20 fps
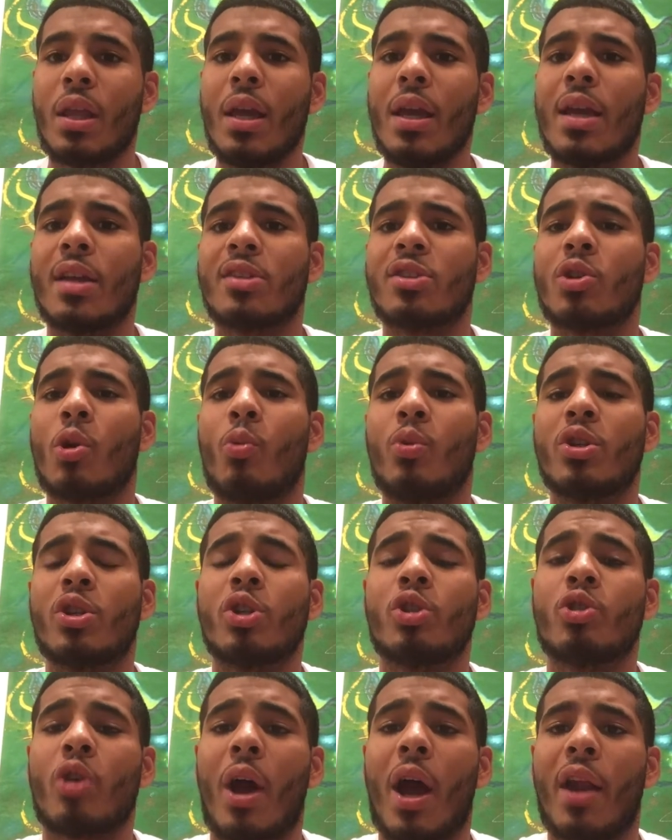And so we
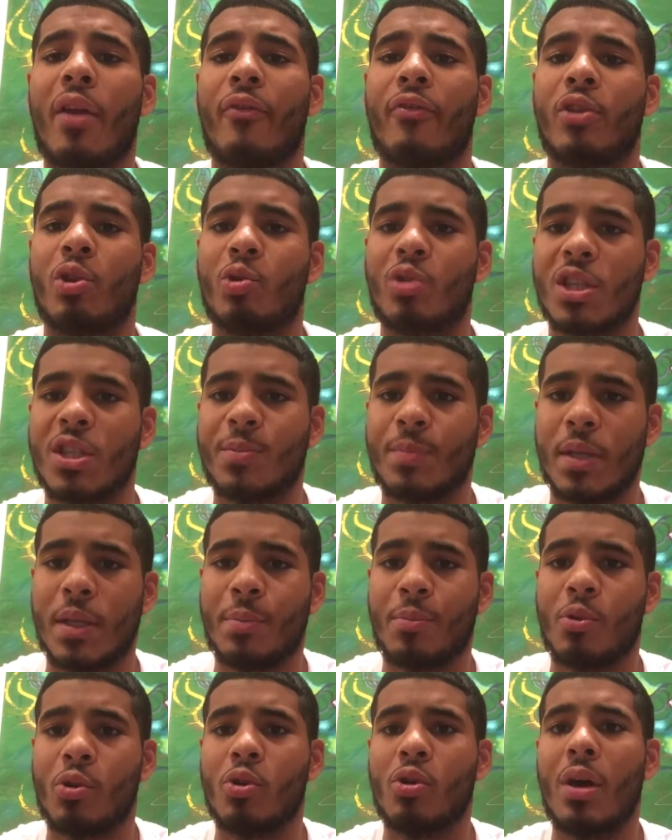should try to view these
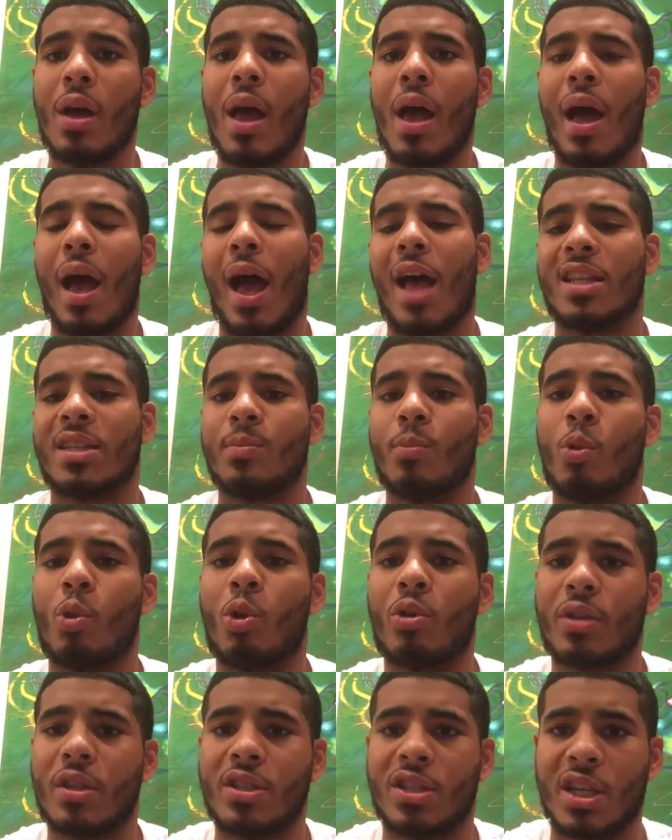people as
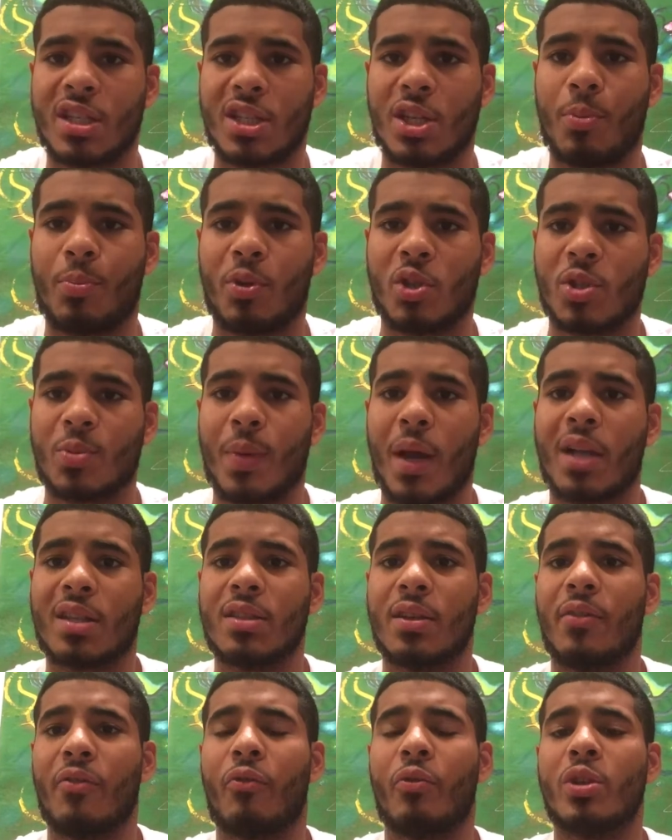more than just their
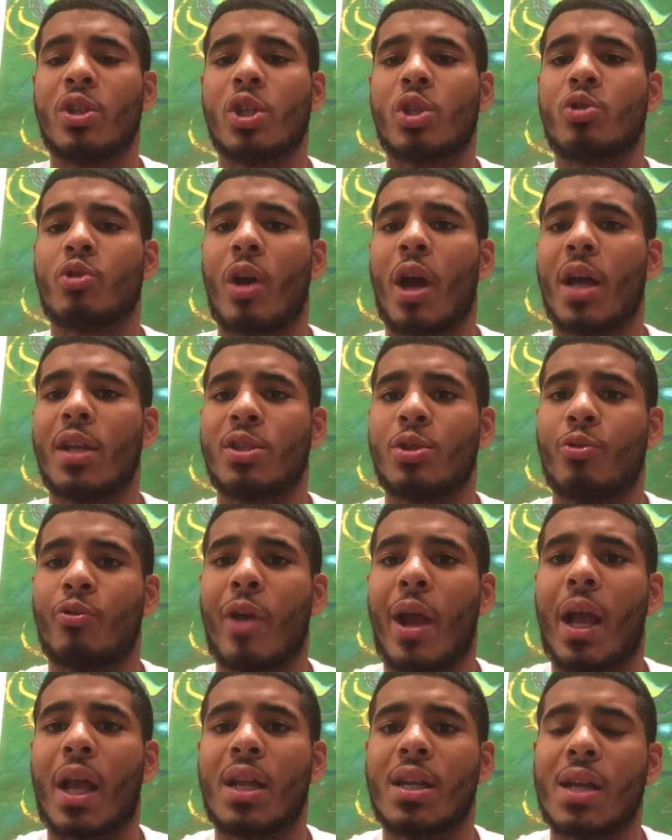perspective. We should try to
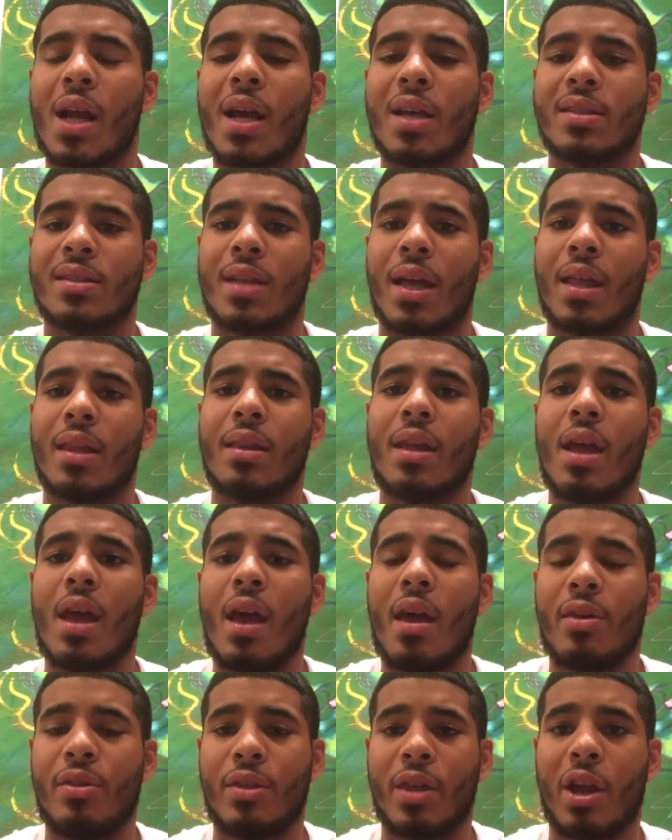recognize that
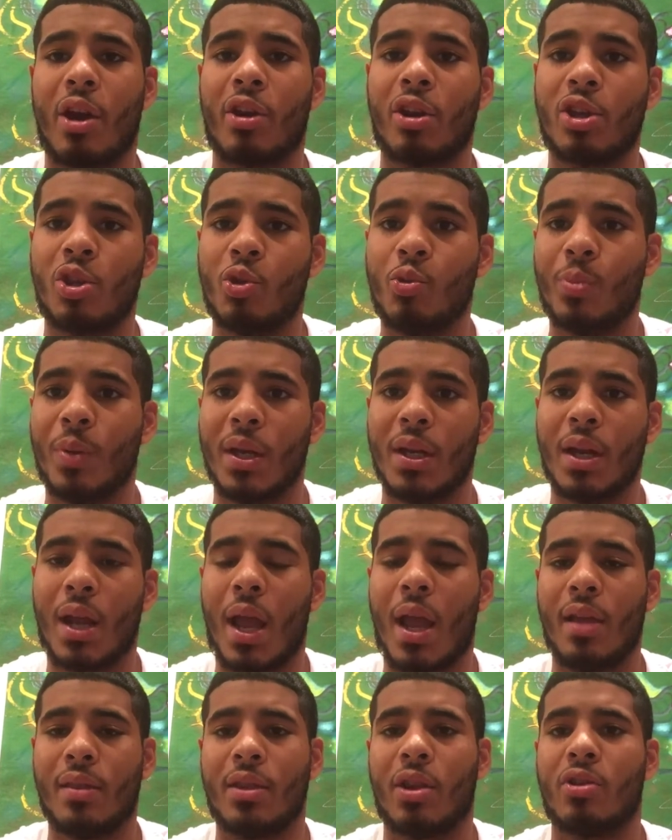they're human
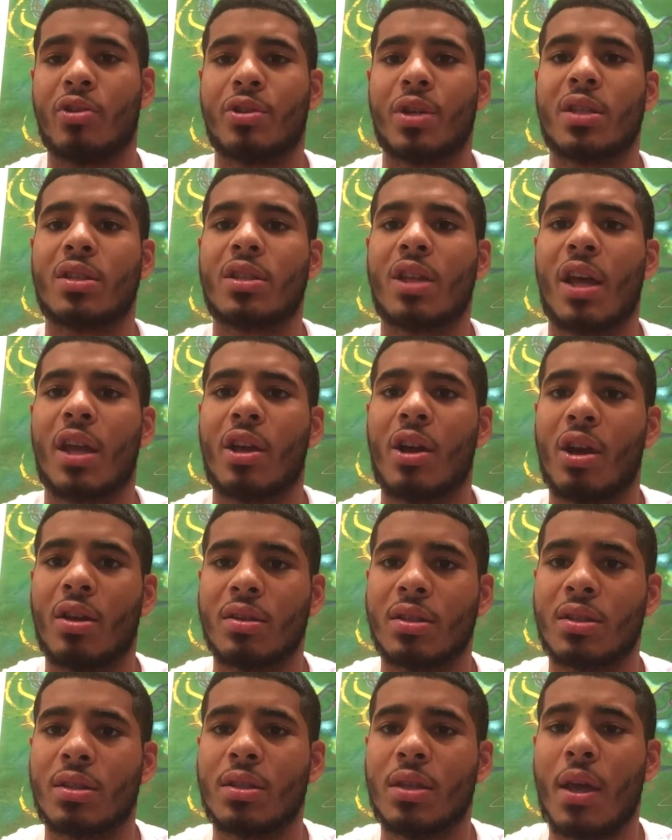and they're just like
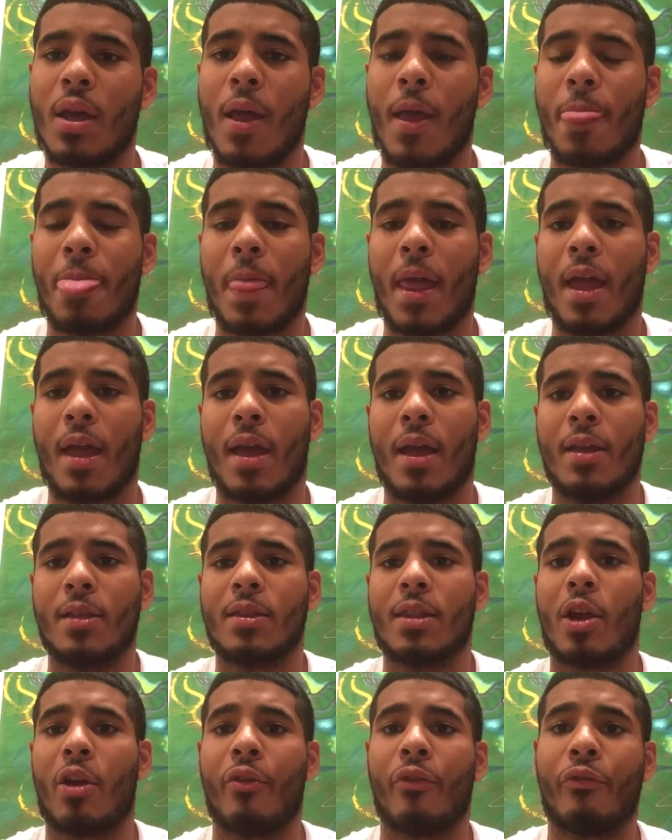us, and
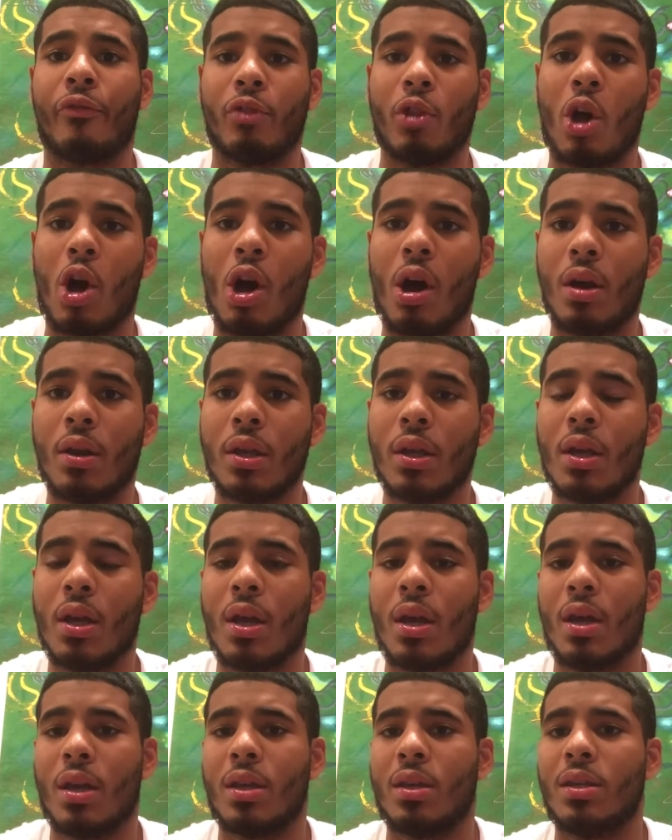they're flawed,
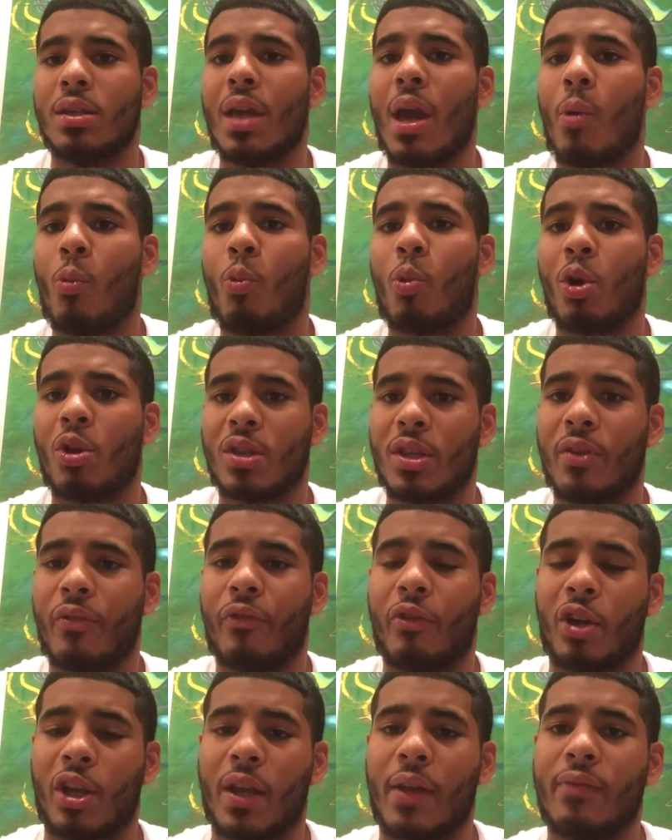yet worthy of
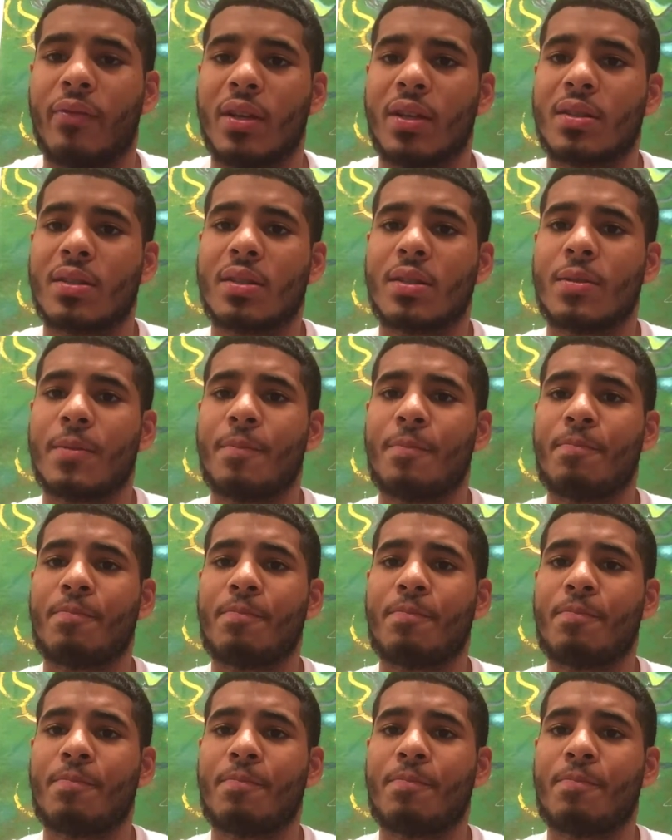forgiveness.